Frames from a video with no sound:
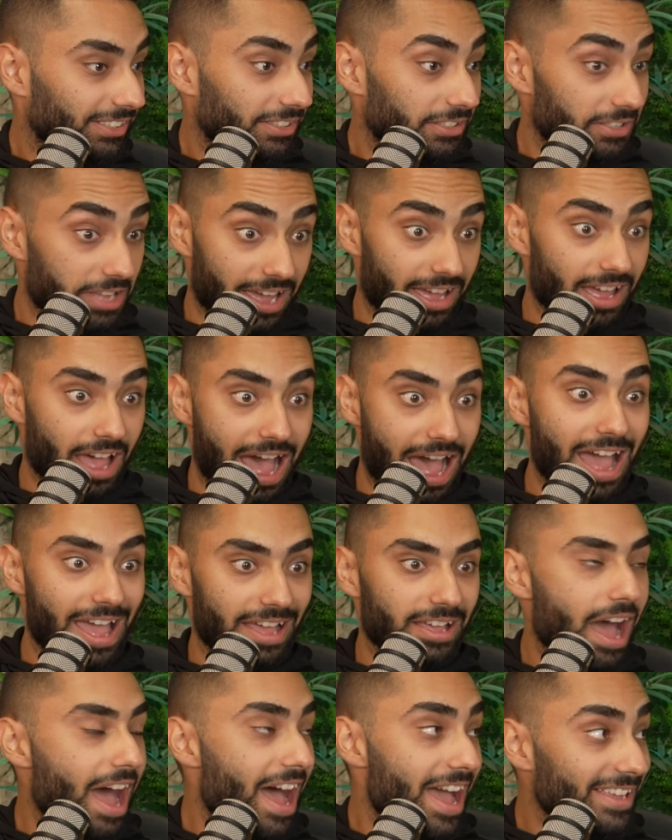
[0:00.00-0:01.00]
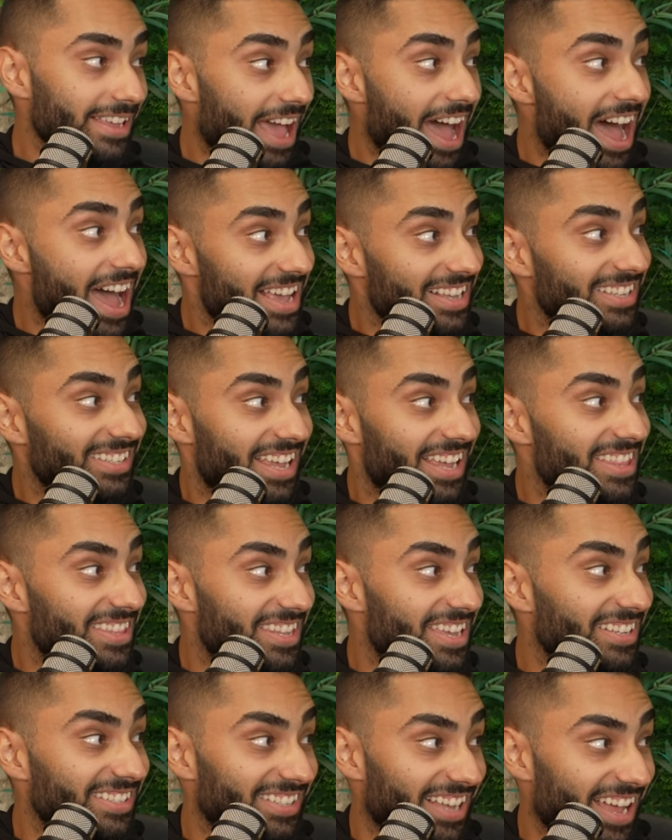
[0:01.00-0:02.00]
Yeah, I I, I so said
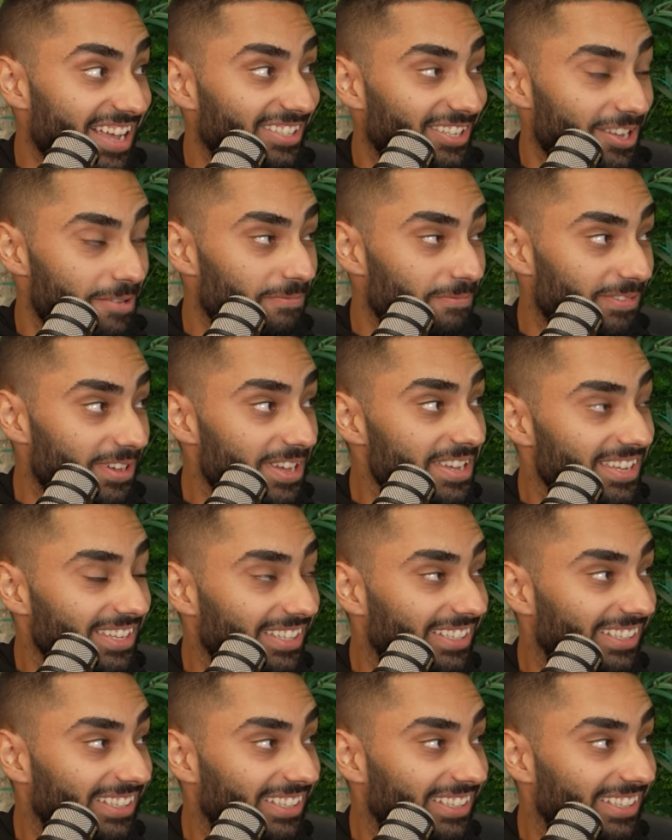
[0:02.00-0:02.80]
the exact same thing.